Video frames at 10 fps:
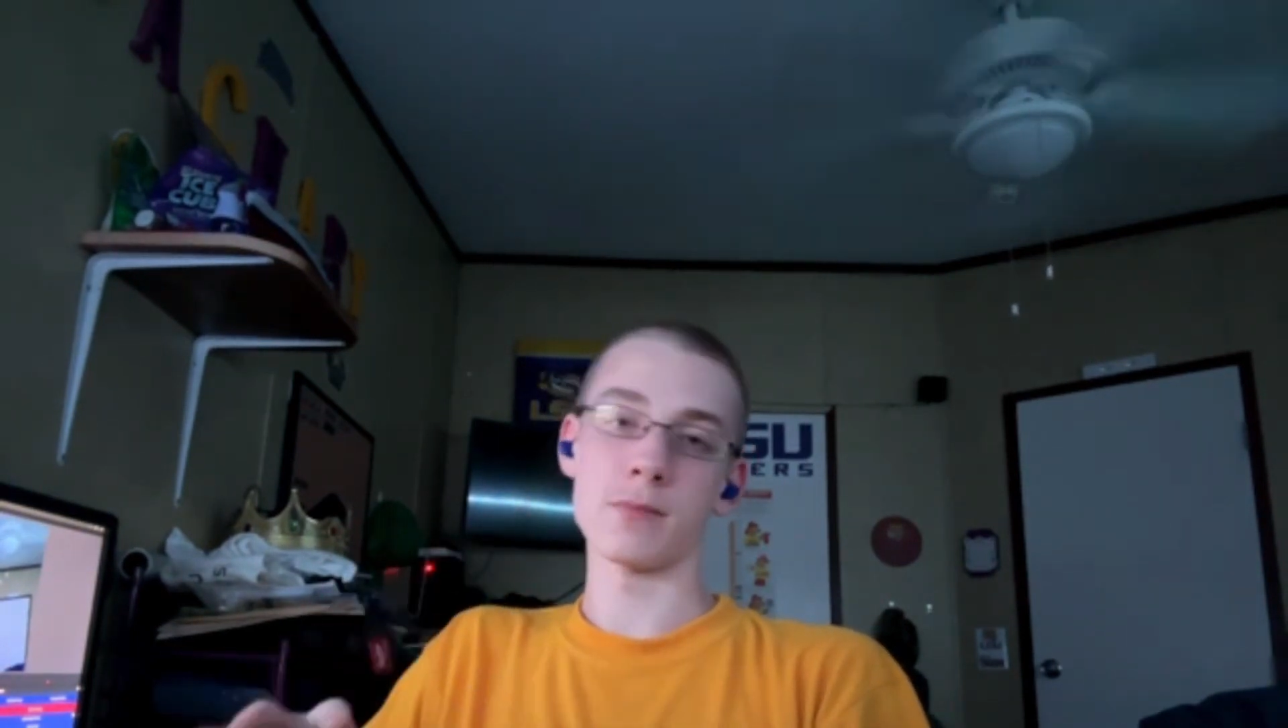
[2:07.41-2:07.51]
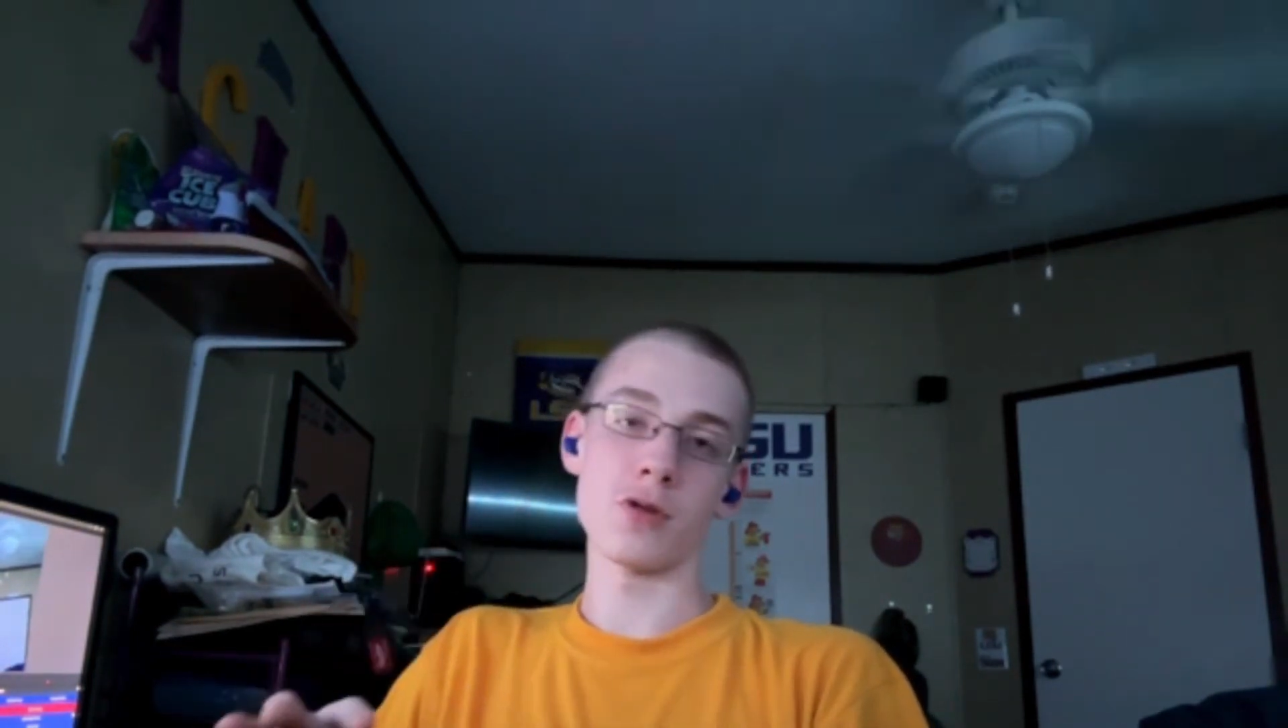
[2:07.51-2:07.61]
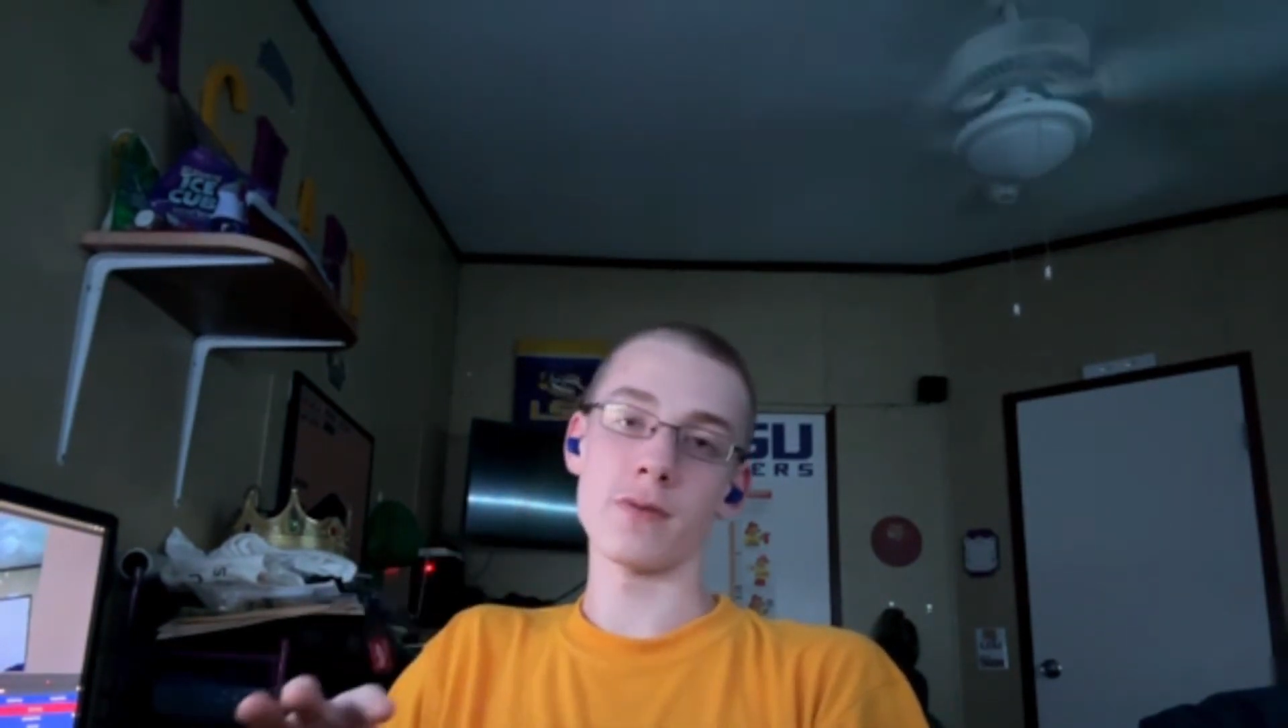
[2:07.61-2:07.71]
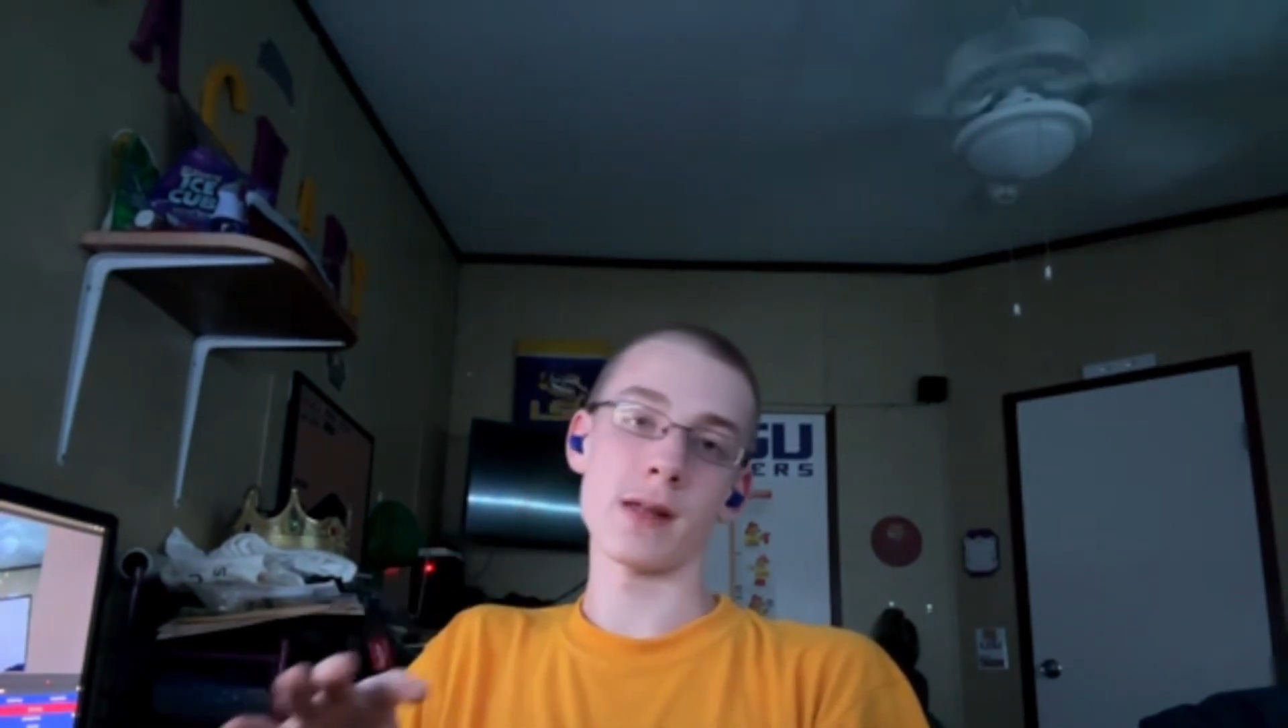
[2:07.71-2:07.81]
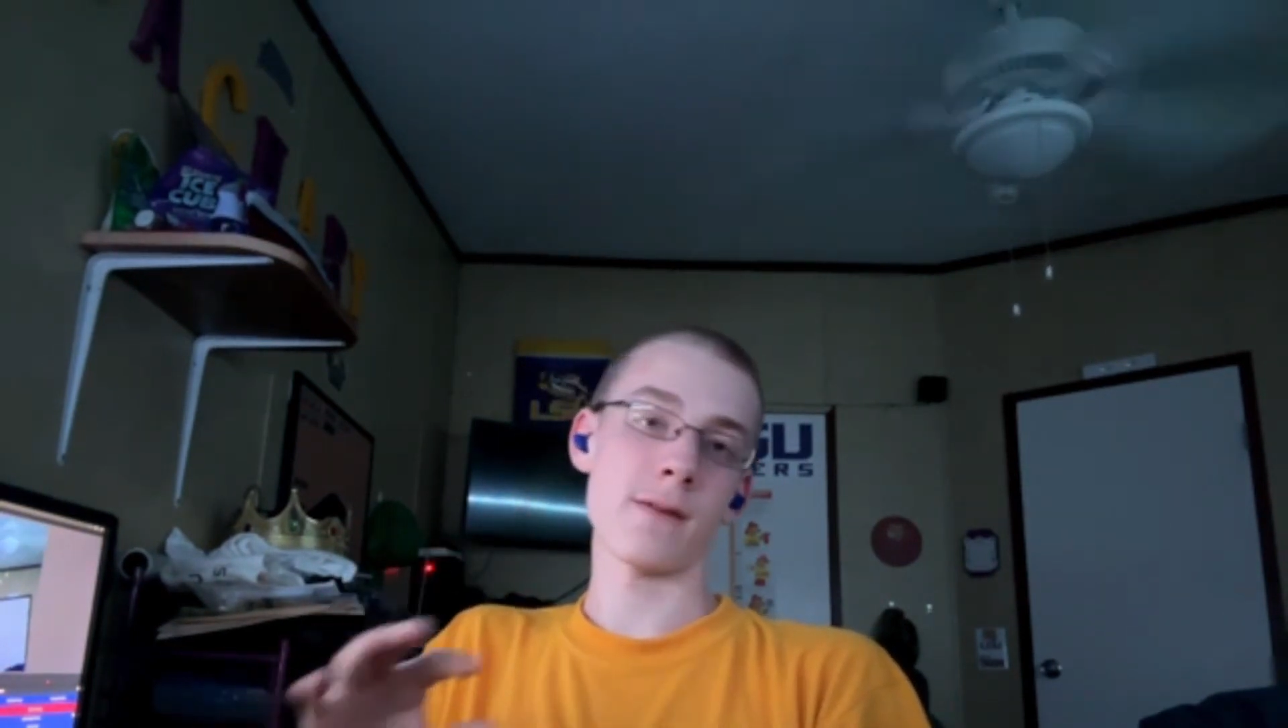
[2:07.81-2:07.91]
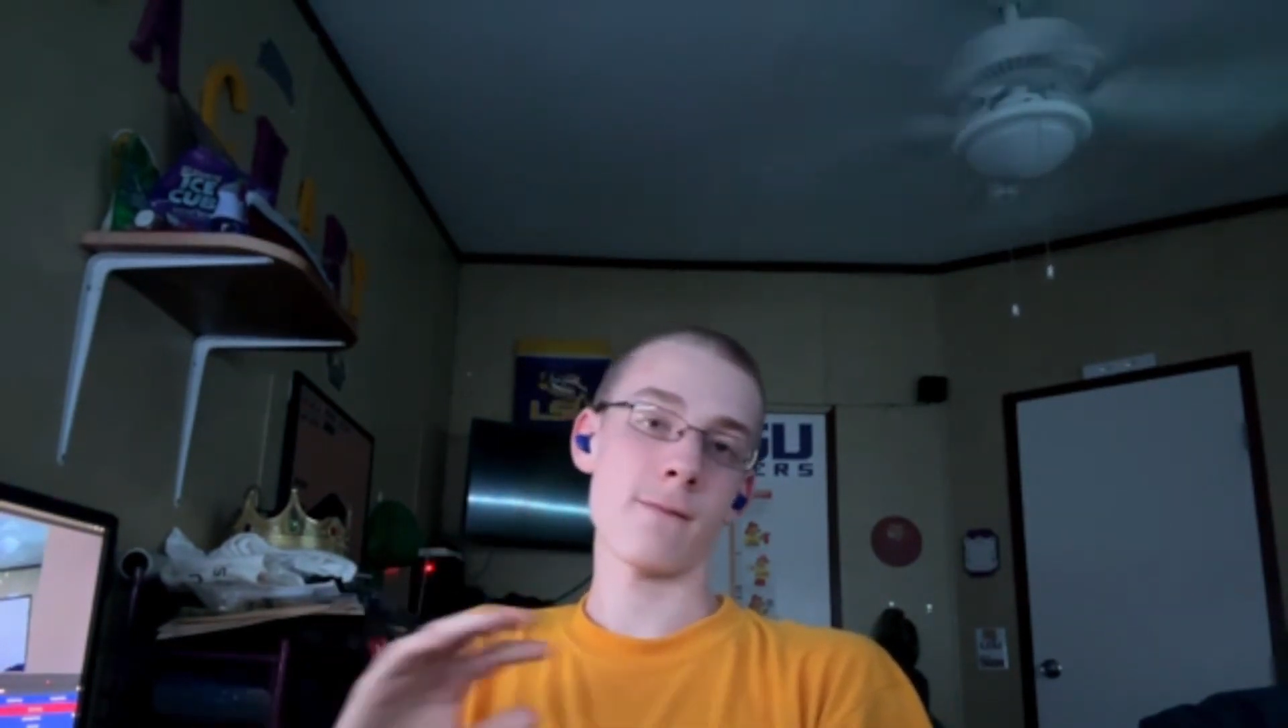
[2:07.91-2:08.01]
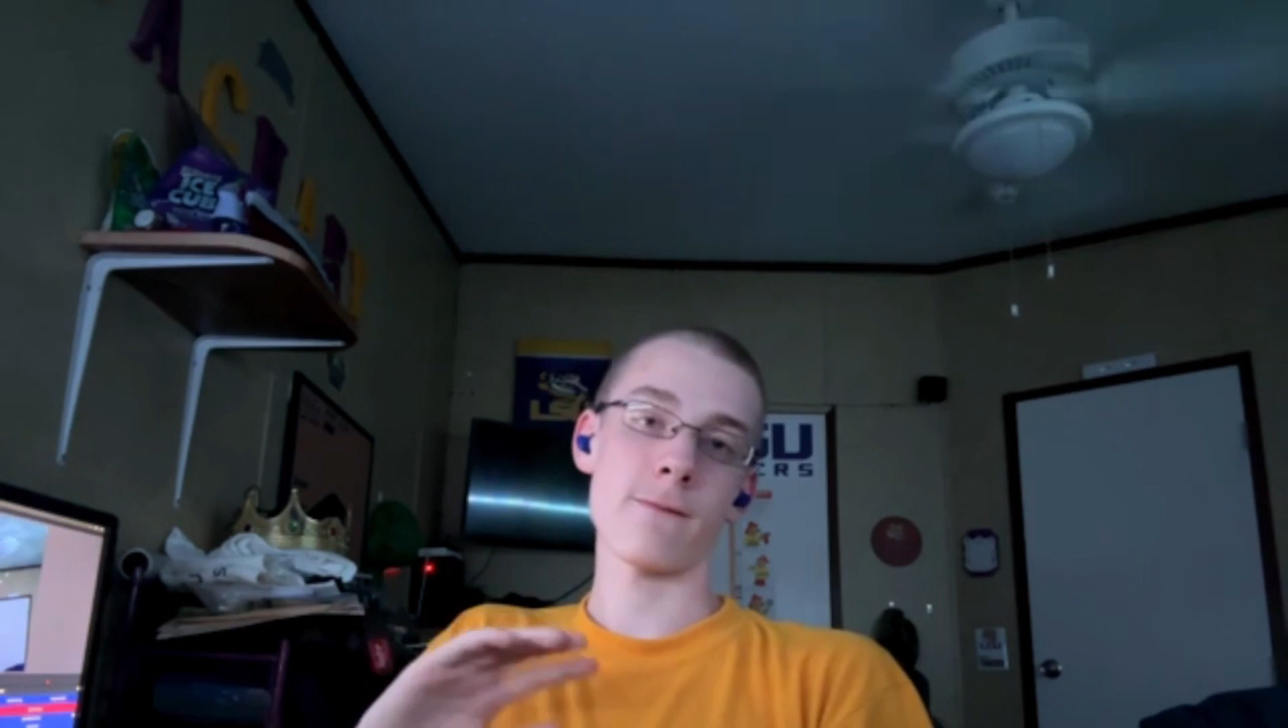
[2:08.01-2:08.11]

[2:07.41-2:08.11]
movie